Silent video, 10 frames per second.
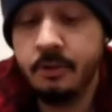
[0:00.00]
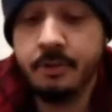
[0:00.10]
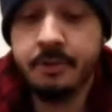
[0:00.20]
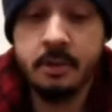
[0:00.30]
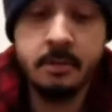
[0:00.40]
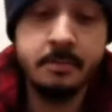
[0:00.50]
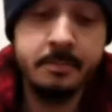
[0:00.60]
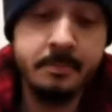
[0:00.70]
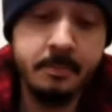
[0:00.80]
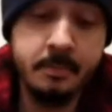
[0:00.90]
Just a
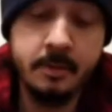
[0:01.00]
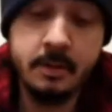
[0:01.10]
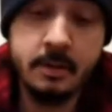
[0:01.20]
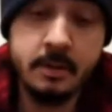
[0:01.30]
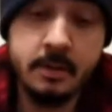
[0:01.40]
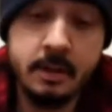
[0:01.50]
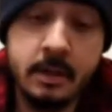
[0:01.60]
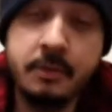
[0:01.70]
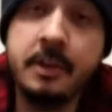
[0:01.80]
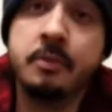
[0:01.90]

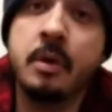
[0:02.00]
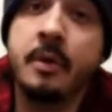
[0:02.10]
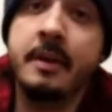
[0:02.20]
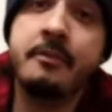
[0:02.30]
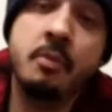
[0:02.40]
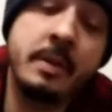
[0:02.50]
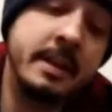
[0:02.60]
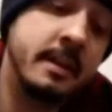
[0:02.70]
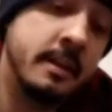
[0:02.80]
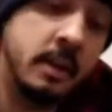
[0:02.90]
little thing as well. Every
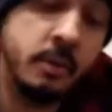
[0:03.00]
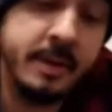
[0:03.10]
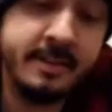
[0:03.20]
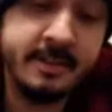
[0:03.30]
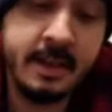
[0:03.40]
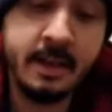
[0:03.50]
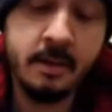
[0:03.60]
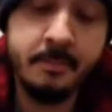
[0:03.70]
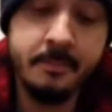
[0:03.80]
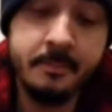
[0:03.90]
week, I always say,
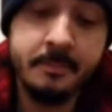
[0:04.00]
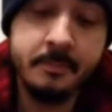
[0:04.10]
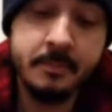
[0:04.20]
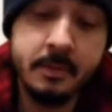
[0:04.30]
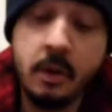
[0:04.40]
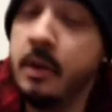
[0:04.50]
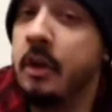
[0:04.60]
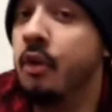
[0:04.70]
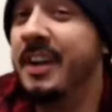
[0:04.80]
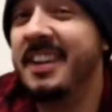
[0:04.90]
you know,
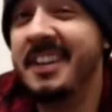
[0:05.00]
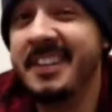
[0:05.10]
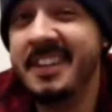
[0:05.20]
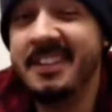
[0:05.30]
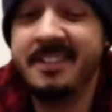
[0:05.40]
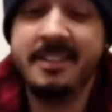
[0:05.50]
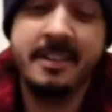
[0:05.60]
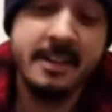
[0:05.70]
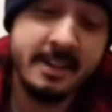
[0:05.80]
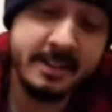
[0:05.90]
if you've got any
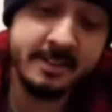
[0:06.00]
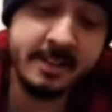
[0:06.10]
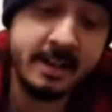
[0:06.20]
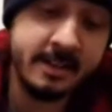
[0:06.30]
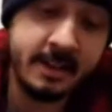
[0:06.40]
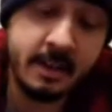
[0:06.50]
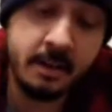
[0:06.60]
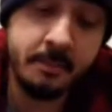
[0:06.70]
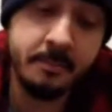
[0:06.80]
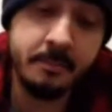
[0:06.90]
ideas, send in
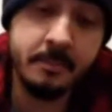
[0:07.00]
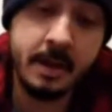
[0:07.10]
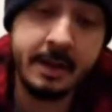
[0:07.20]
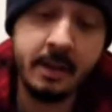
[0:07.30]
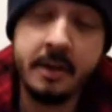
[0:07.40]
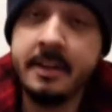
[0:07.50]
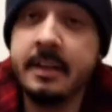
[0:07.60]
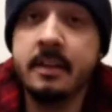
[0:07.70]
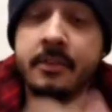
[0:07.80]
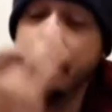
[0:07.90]
any
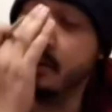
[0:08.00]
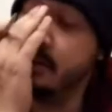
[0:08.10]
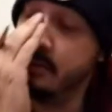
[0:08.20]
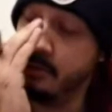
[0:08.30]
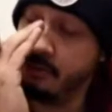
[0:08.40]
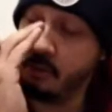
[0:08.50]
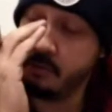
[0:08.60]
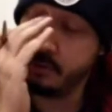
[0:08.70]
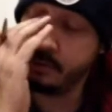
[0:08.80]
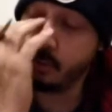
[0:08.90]
ideas for
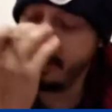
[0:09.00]
genres of